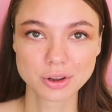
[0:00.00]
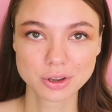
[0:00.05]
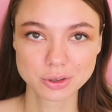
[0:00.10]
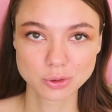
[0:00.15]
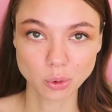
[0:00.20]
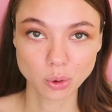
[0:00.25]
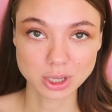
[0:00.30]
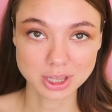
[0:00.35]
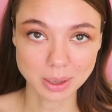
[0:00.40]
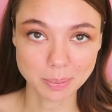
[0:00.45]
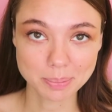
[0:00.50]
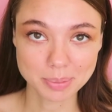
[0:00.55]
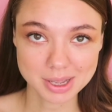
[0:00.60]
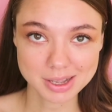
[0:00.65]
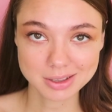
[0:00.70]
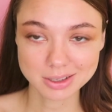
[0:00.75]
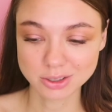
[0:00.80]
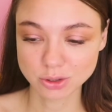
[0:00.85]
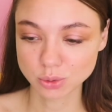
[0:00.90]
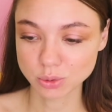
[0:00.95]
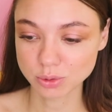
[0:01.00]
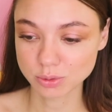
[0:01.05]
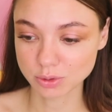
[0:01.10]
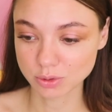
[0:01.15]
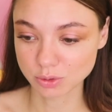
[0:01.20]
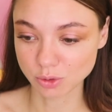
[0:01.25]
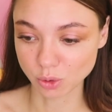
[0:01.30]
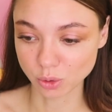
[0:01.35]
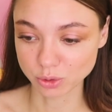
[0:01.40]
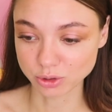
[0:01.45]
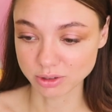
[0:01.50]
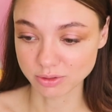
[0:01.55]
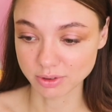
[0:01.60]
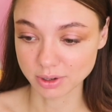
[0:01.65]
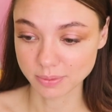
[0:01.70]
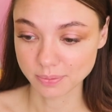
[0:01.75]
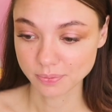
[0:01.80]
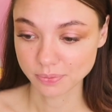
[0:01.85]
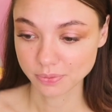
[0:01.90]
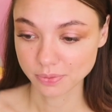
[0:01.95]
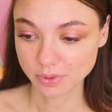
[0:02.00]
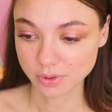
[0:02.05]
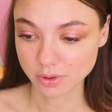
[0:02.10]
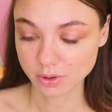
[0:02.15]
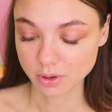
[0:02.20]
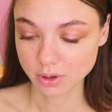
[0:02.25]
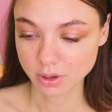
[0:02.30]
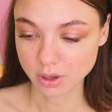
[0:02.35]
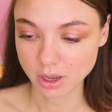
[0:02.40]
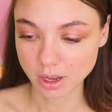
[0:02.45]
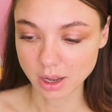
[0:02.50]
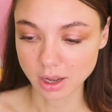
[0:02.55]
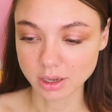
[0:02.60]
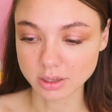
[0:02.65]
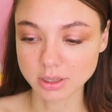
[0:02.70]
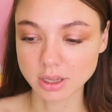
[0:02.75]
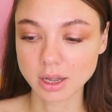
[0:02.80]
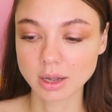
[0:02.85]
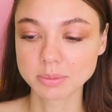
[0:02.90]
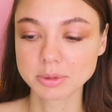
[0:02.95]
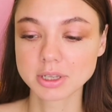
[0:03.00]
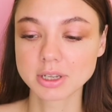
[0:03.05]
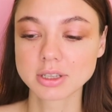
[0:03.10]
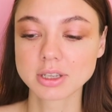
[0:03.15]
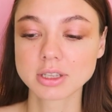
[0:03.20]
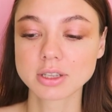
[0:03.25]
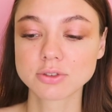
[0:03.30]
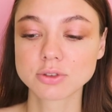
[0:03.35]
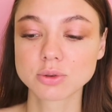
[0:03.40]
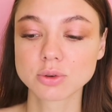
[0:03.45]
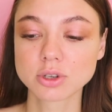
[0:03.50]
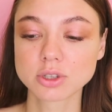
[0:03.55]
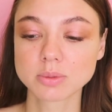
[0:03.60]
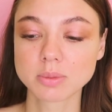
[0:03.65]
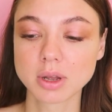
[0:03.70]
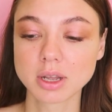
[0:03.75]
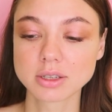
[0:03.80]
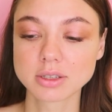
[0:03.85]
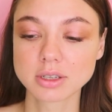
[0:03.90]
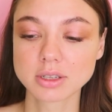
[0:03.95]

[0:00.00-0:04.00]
There was white and here's pink. Ah, yeah, we need to smear it.